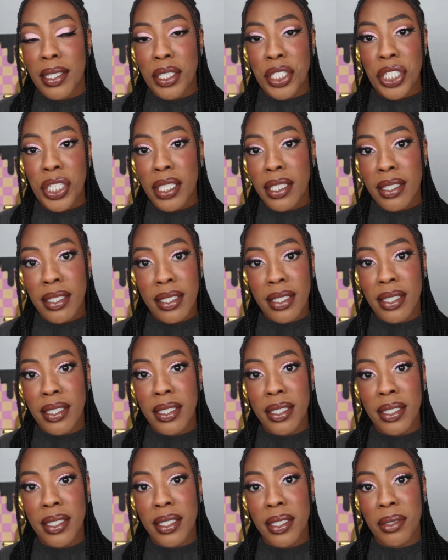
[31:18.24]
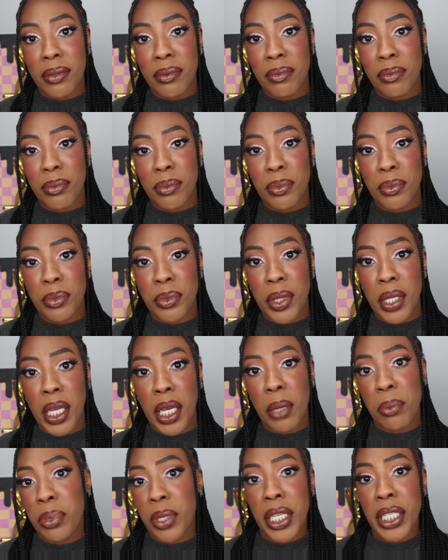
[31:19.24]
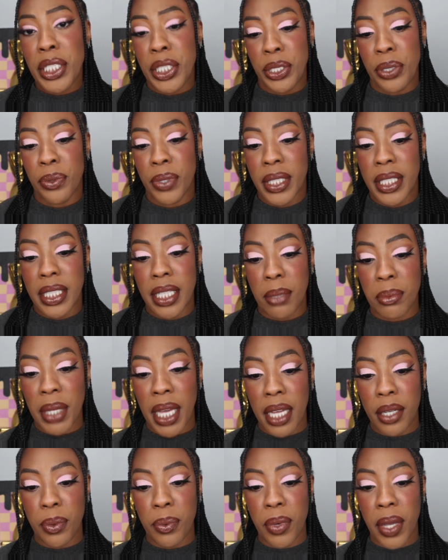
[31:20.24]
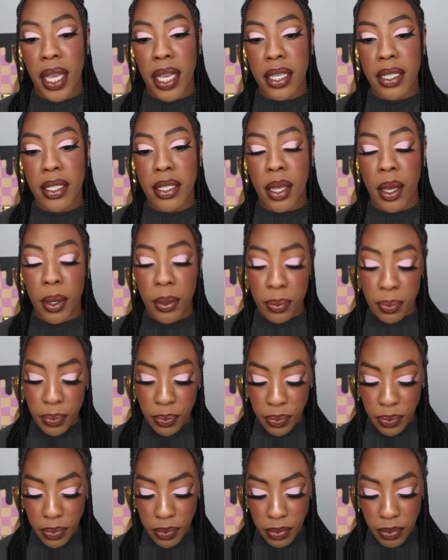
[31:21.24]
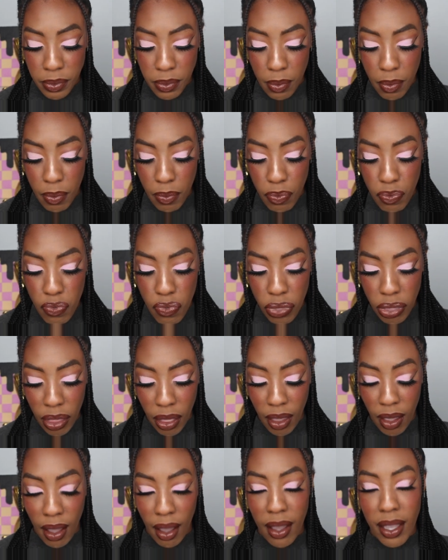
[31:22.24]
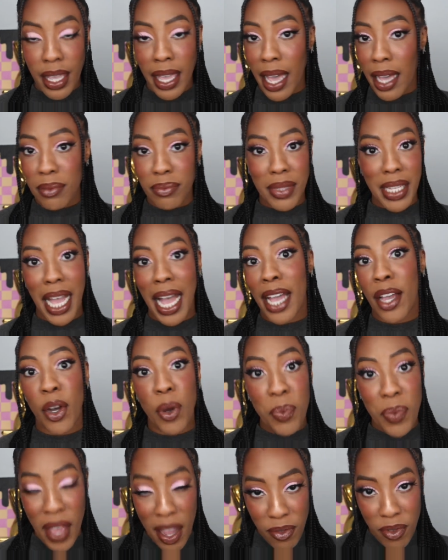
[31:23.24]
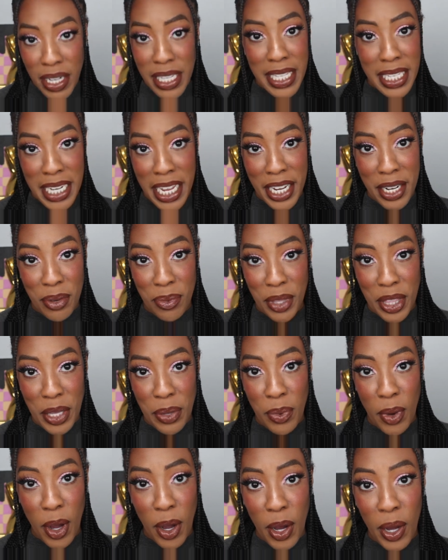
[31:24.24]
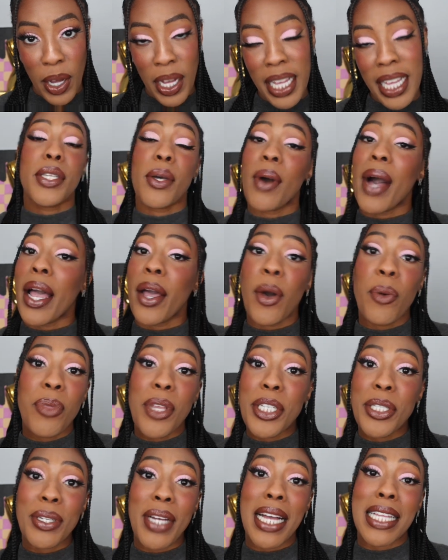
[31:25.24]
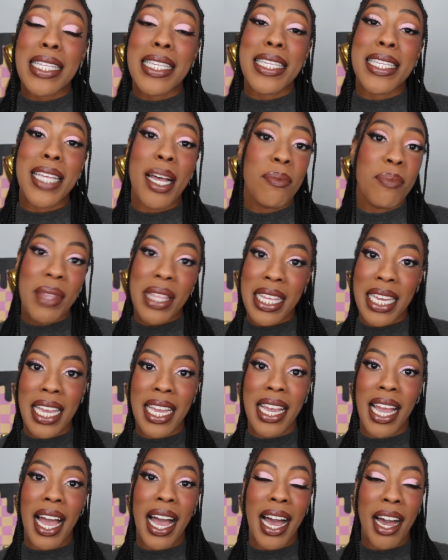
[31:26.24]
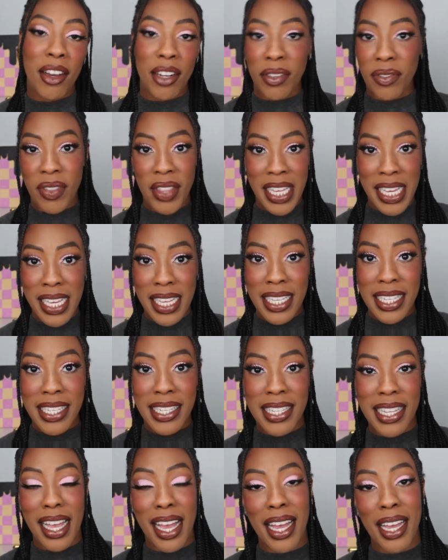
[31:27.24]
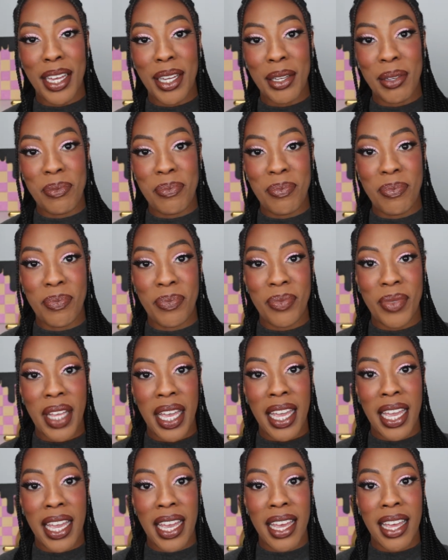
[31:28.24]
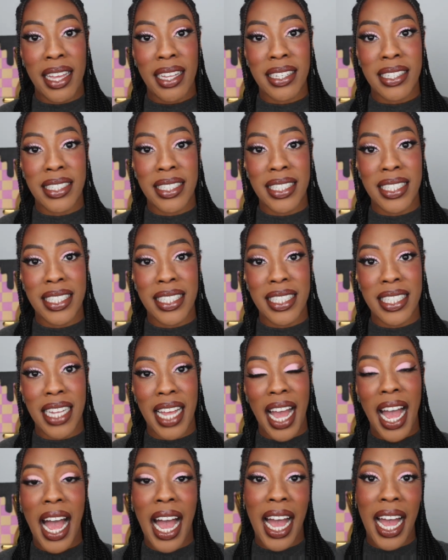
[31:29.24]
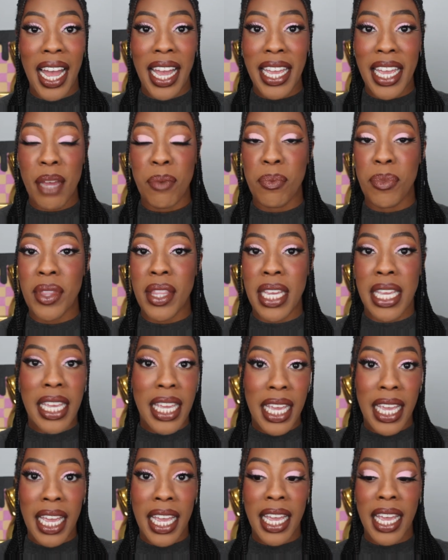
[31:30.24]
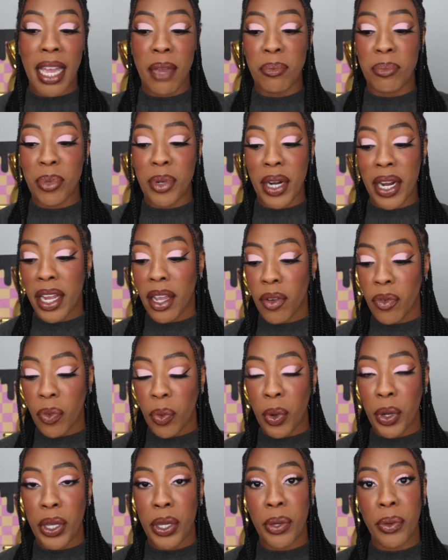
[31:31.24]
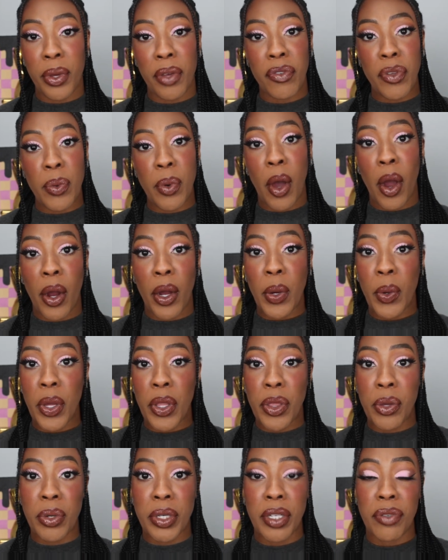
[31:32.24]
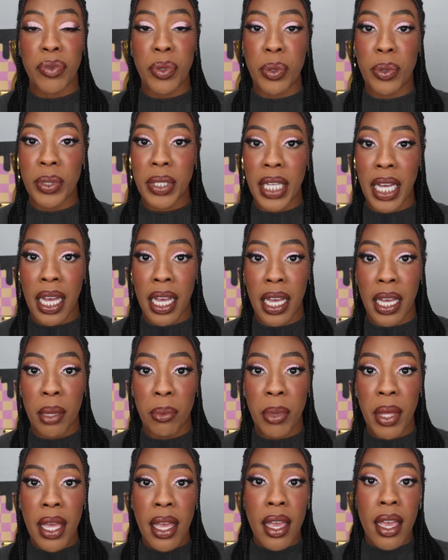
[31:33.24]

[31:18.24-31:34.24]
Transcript: just completes you in some kind of way. So yeah, I hope that resonated with you all. So I hope that you got something out of this. And I am thinking and praying for you if you are going through a difficult time,